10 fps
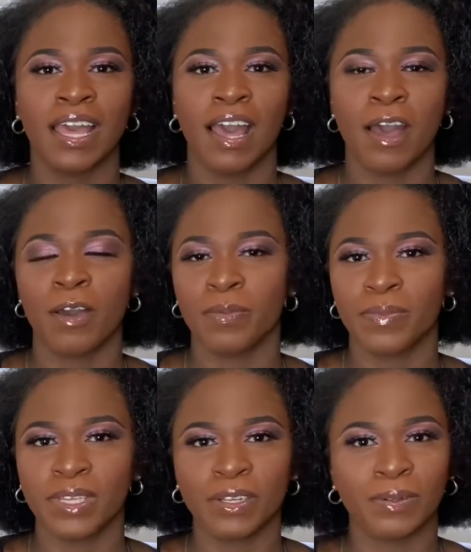
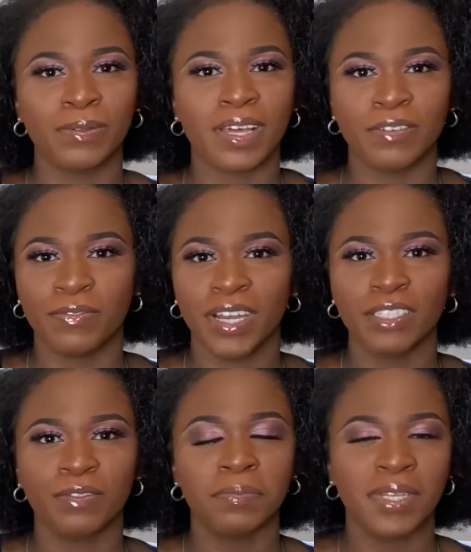advice
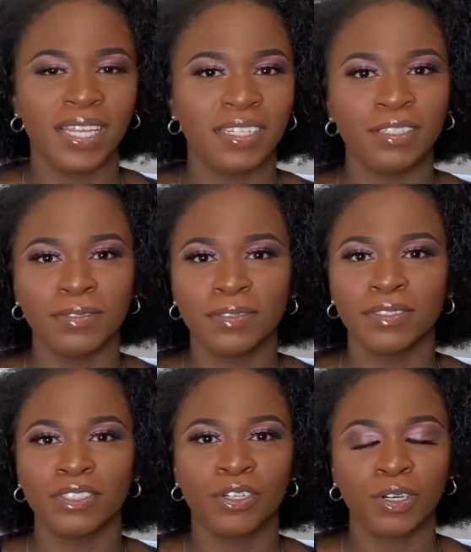for
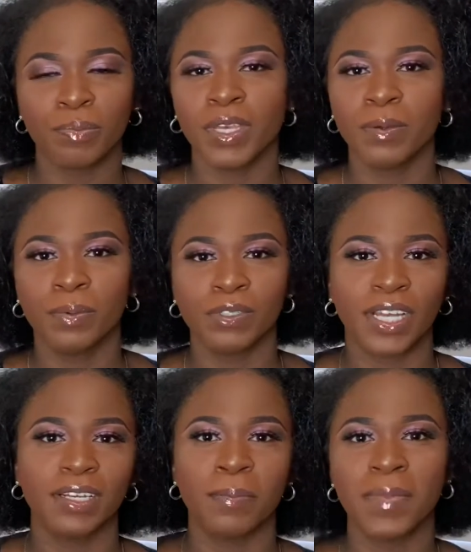millennials, young people
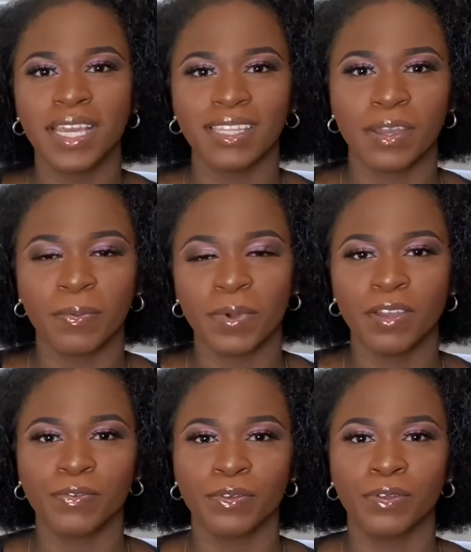trying to make their way
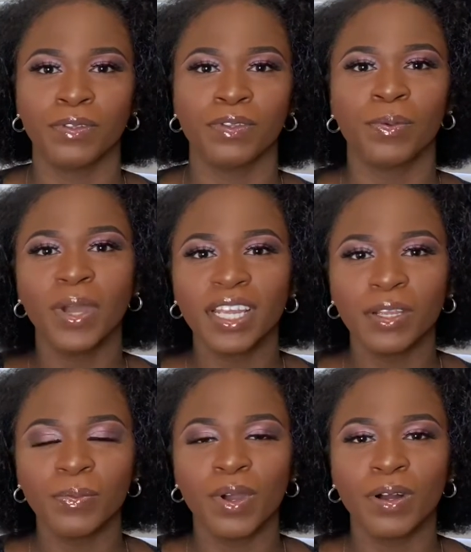through the
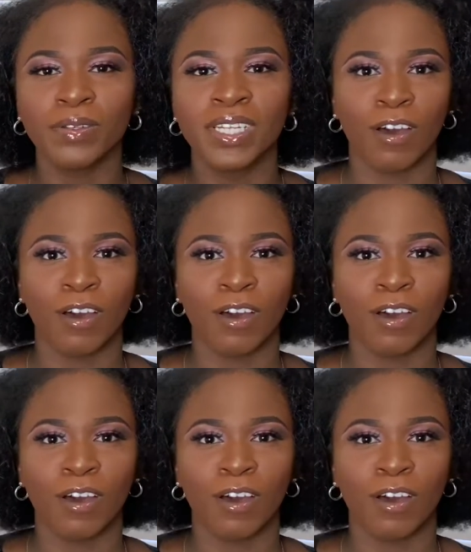working world.